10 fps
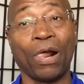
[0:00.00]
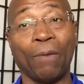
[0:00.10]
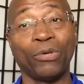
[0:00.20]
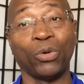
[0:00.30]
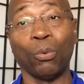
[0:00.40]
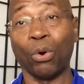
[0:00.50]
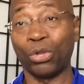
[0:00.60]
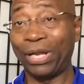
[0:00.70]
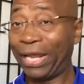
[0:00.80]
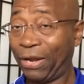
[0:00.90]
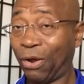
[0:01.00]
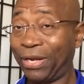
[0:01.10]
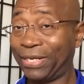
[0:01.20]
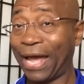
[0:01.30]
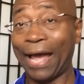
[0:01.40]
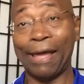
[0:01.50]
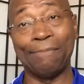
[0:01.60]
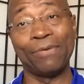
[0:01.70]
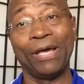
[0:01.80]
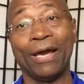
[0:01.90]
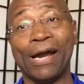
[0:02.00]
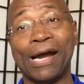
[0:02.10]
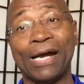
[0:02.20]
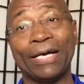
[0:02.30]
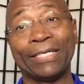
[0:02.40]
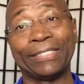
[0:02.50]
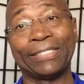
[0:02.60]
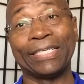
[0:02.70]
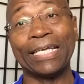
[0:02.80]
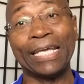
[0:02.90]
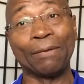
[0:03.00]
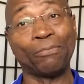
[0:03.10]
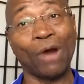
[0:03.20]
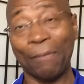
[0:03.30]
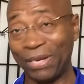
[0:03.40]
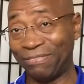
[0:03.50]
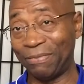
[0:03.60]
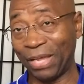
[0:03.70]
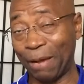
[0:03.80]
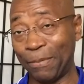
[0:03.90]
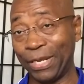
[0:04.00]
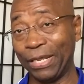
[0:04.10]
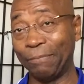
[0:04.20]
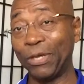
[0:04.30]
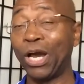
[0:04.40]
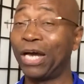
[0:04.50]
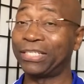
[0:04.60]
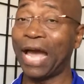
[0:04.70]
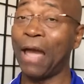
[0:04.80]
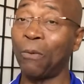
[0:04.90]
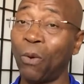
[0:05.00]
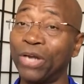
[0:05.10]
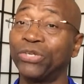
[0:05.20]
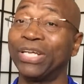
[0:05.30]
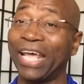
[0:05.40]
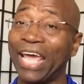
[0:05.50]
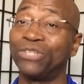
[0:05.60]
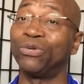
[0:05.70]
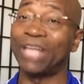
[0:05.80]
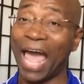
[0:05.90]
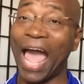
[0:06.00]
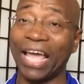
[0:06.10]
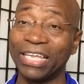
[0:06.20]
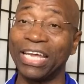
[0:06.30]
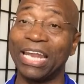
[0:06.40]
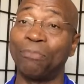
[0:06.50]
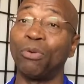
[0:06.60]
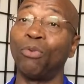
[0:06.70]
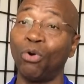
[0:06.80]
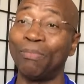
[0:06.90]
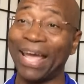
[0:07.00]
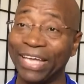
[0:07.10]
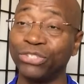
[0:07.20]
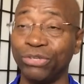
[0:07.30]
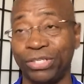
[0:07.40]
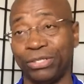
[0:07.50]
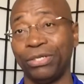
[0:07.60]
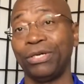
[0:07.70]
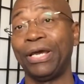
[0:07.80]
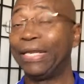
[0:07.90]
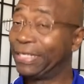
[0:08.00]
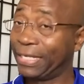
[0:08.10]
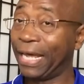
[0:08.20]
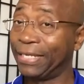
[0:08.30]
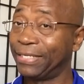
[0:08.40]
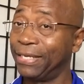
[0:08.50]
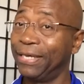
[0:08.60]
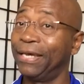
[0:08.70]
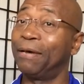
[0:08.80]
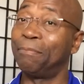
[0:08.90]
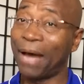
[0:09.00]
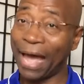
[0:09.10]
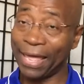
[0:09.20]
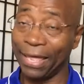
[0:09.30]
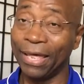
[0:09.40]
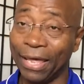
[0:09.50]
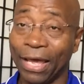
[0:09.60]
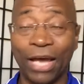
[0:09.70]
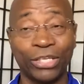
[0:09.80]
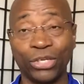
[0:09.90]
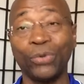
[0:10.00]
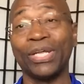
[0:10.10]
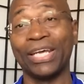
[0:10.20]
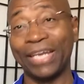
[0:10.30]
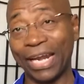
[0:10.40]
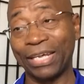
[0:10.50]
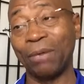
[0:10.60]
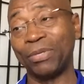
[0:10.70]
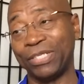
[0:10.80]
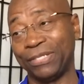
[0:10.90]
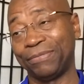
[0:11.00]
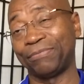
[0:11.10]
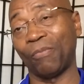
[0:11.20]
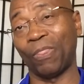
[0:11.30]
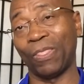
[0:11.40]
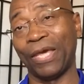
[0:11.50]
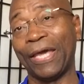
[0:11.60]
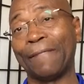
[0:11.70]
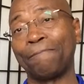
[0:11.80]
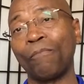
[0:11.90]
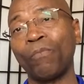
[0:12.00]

coming to work late all the time, uh, stealing property from the company, because I want to engage those acts that promote my interests. In this case, my continuity in that company. Okay,